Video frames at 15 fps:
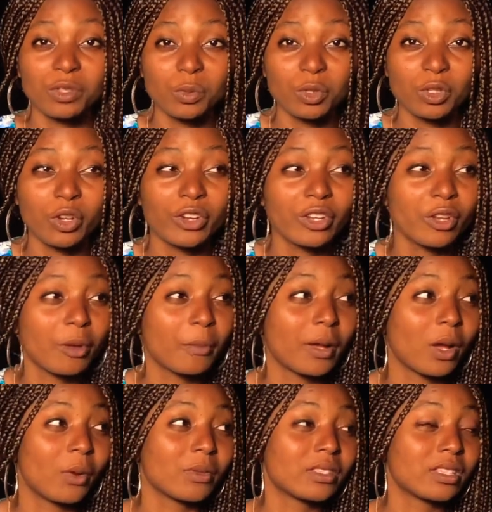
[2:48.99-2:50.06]
We're talking
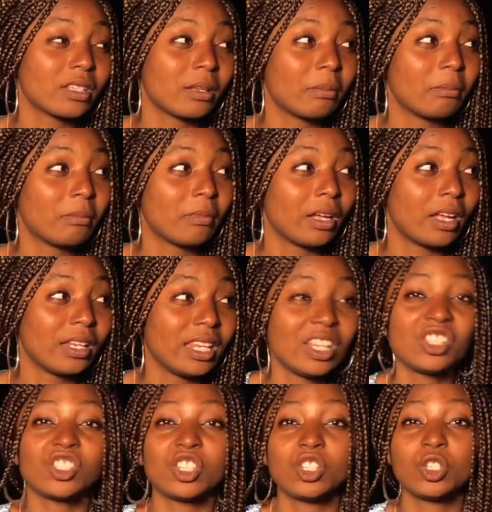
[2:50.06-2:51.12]
about an
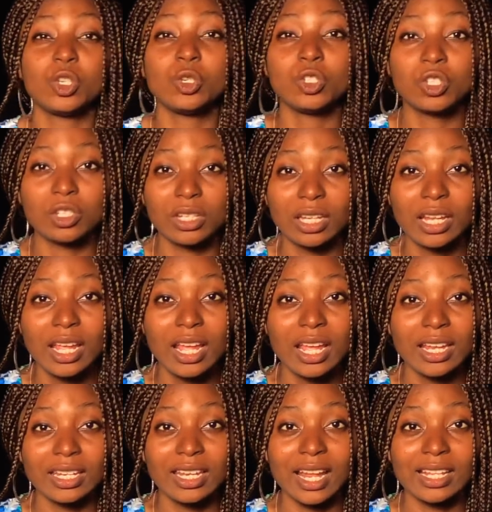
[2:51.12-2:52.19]
institution
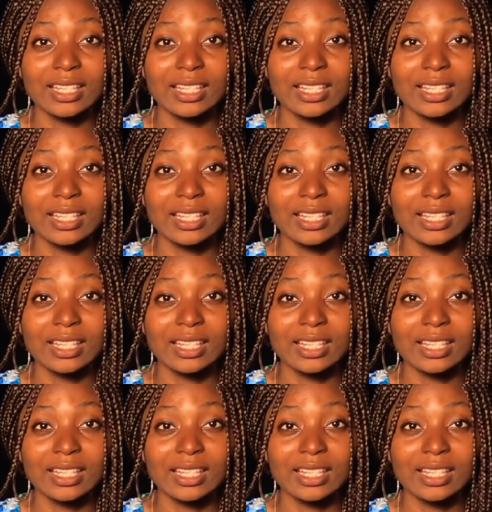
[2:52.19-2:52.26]
that